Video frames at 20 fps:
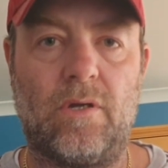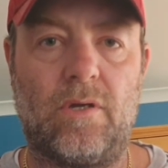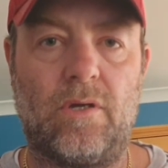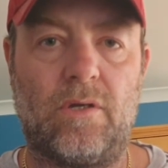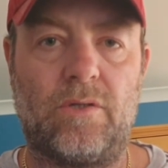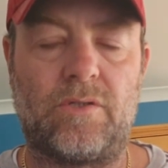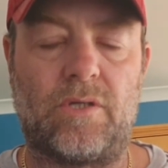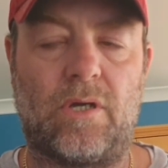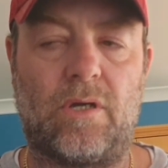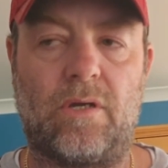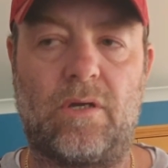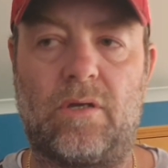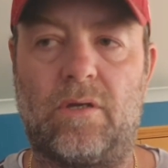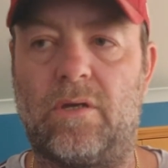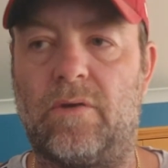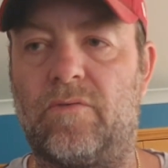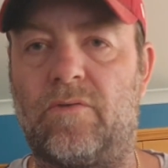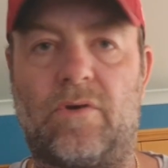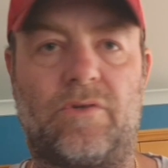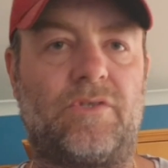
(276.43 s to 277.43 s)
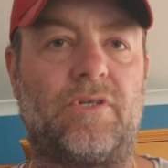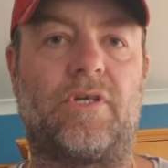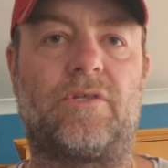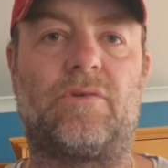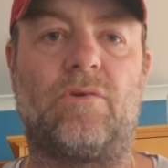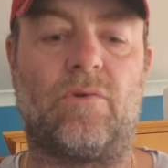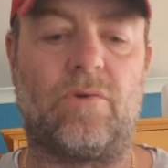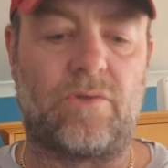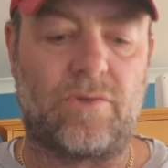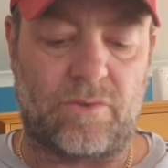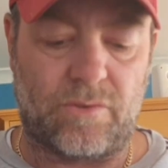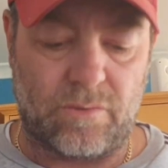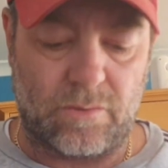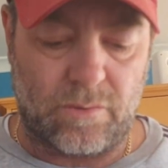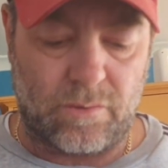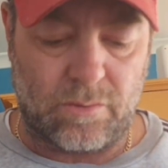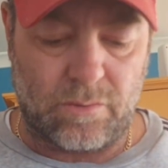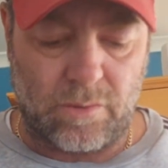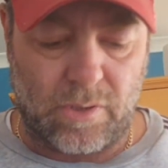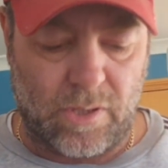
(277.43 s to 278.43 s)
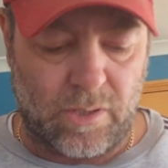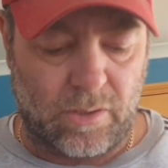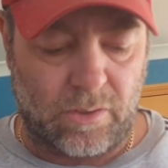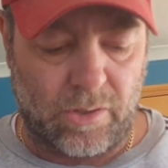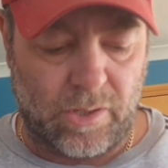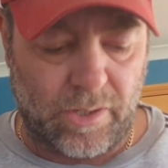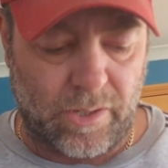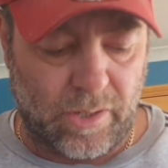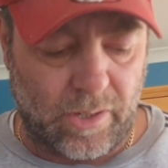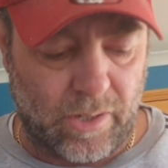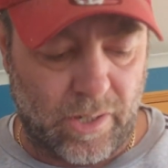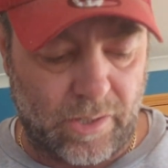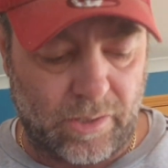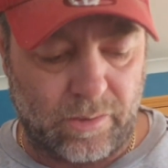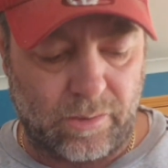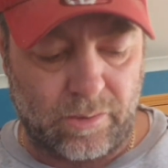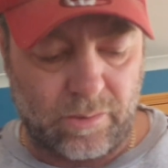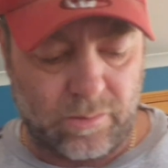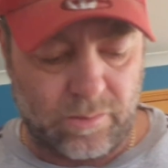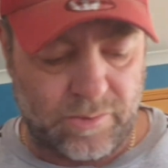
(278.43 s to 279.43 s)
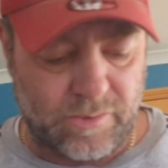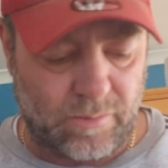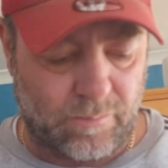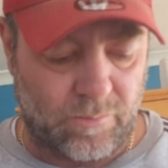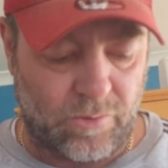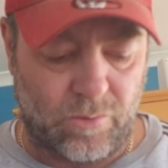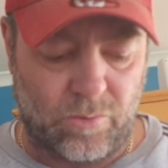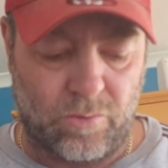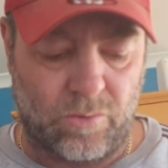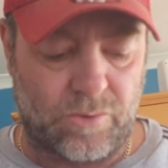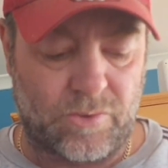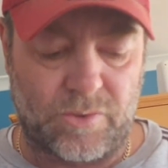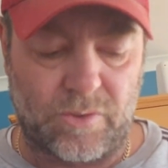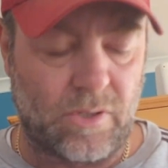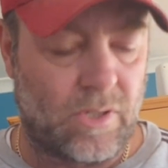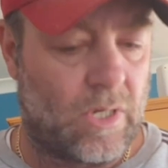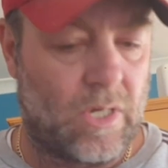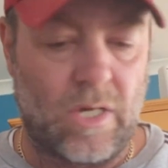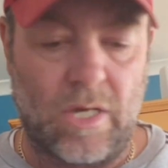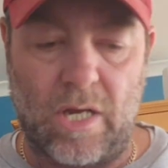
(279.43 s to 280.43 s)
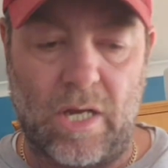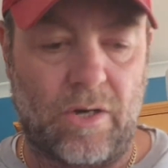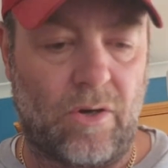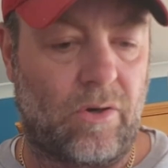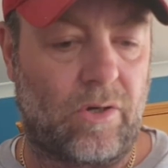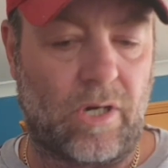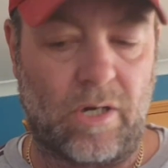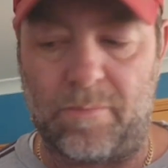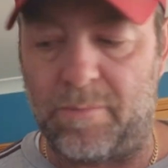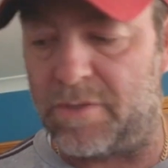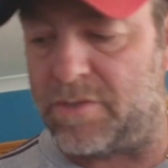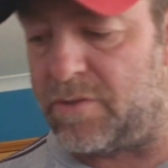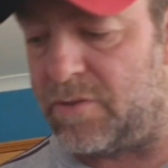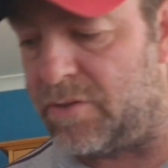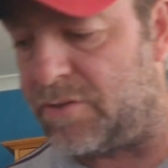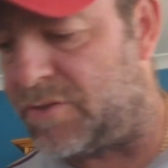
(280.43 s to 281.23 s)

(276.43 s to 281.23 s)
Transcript: So you've got 6 hooks and a leader, and some of the hooks are not going to be to the